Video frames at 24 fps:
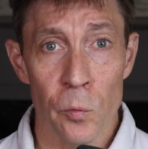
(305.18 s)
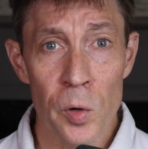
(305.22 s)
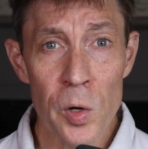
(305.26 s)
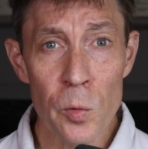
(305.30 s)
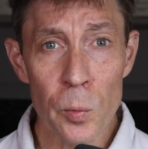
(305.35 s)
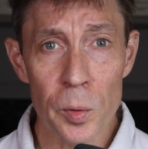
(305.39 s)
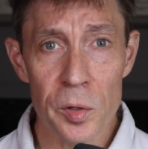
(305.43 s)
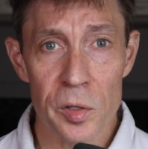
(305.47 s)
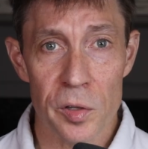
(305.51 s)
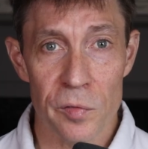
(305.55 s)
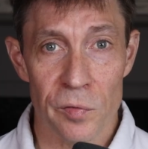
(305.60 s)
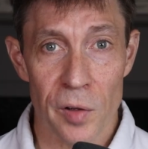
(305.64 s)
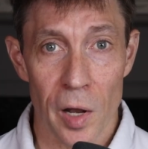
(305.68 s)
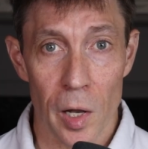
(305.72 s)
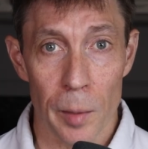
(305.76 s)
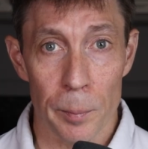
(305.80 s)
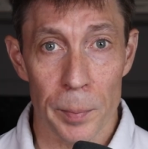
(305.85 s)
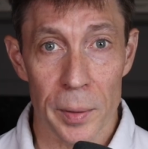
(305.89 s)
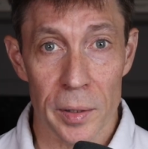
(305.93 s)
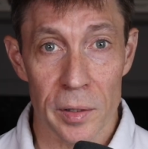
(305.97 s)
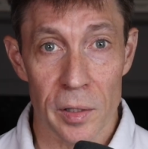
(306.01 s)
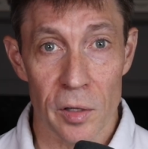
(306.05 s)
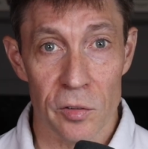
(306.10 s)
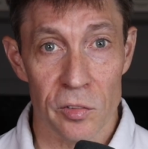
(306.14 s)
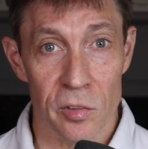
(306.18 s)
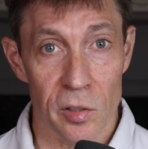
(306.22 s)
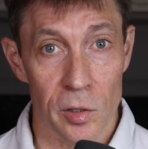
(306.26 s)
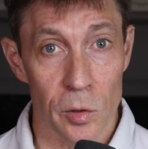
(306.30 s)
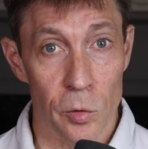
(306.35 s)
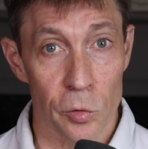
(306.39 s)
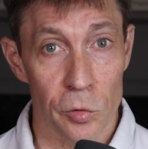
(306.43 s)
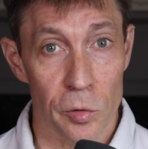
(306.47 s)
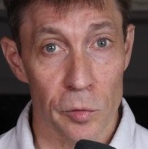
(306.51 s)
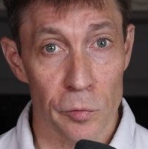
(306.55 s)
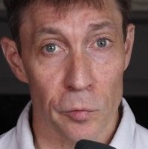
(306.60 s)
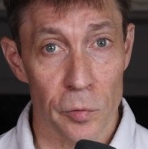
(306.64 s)
If we were developing this
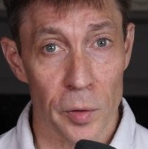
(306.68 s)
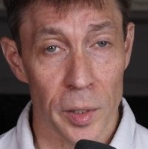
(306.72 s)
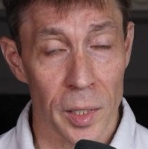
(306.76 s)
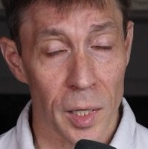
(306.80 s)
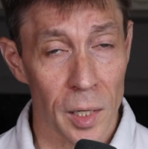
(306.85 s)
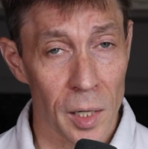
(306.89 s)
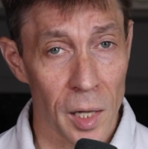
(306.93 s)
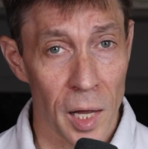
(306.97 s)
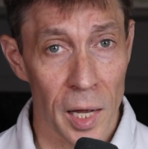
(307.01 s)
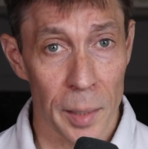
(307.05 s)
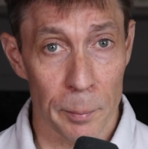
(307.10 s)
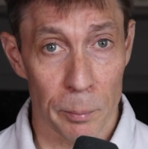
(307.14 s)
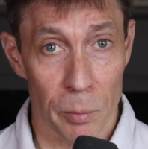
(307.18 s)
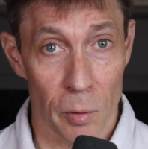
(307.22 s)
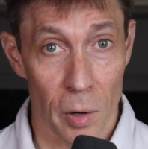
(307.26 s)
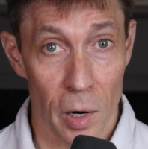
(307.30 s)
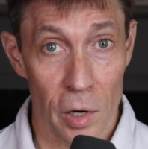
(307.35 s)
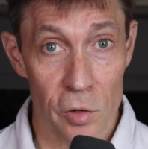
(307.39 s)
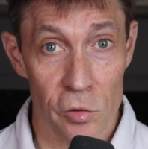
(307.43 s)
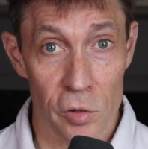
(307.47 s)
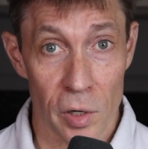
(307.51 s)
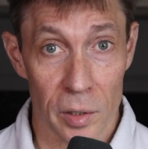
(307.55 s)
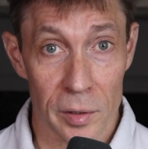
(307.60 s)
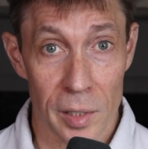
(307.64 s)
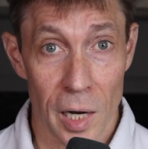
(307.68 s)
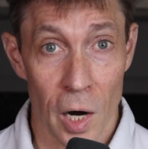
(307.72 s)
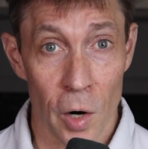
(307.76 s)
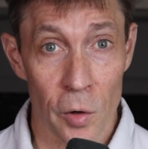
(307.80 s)
solution for a client project,